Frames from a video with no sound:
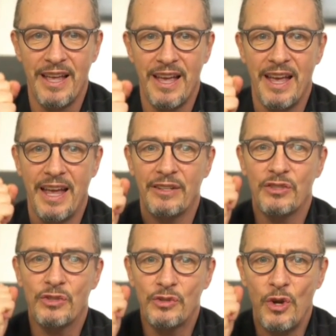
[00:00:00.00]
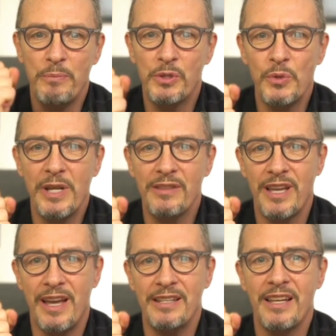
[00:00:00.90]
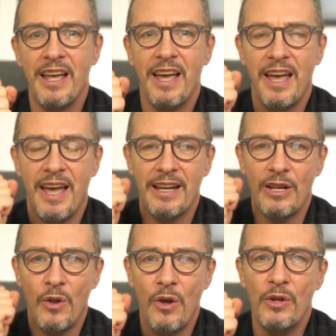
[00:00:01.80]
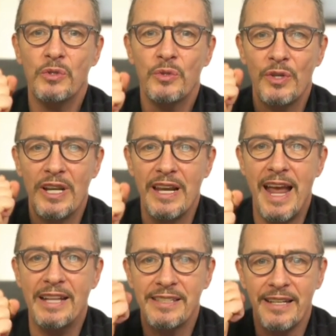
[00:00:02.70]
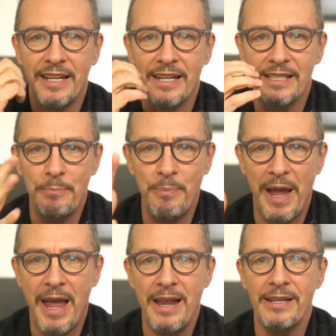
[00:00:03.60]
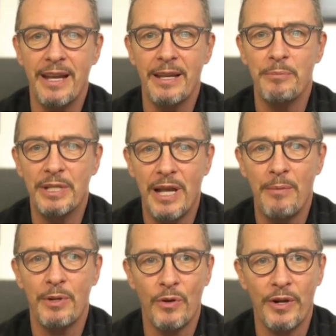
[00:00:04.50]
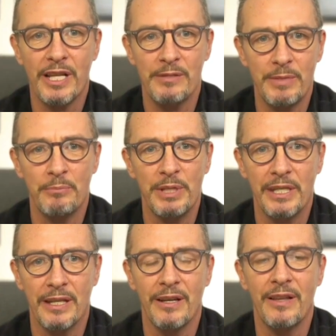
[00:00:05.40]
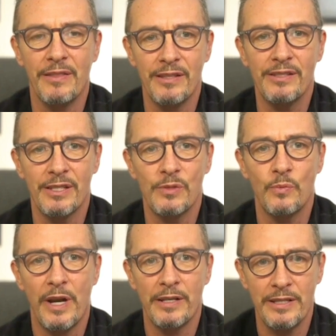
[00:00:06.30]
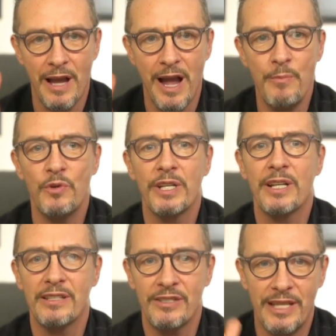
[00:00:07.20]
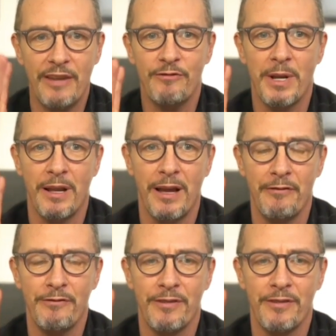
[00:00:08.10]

and stop doing that and learn to relax and expand and become an orgasmic being. And this is why Dearmouring has saved my life.